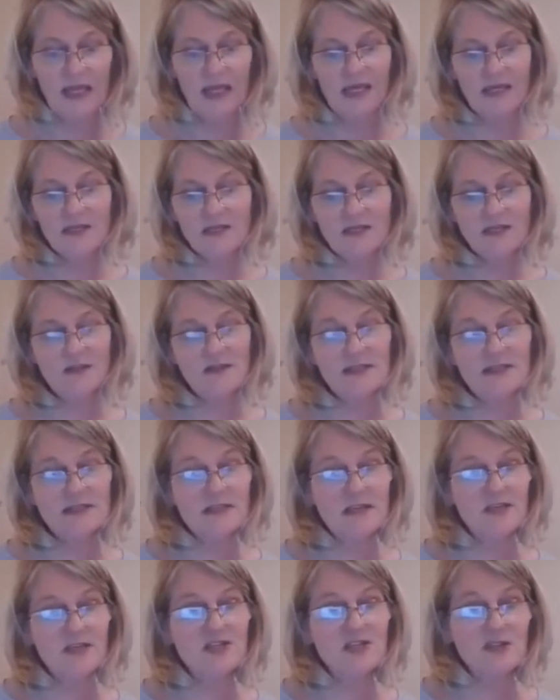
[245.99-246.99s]
into this
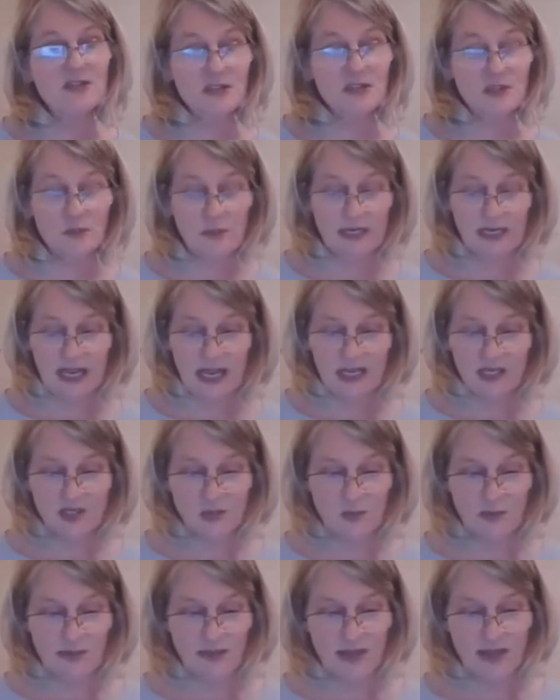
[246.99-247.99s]
issue to engage
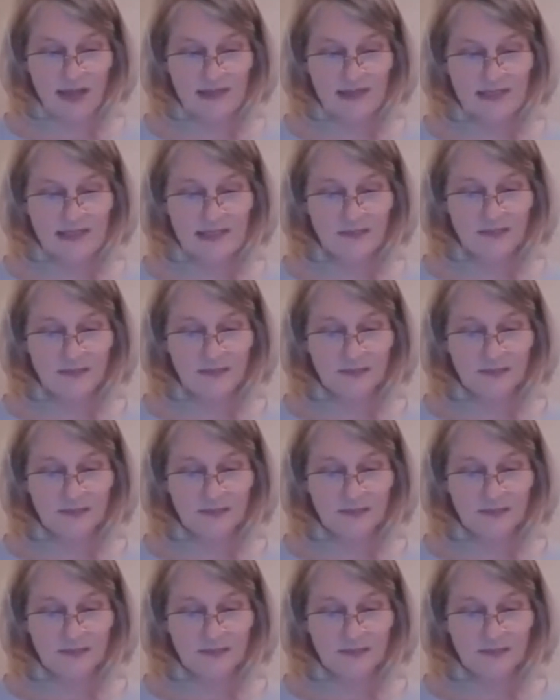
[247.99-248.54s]
with us.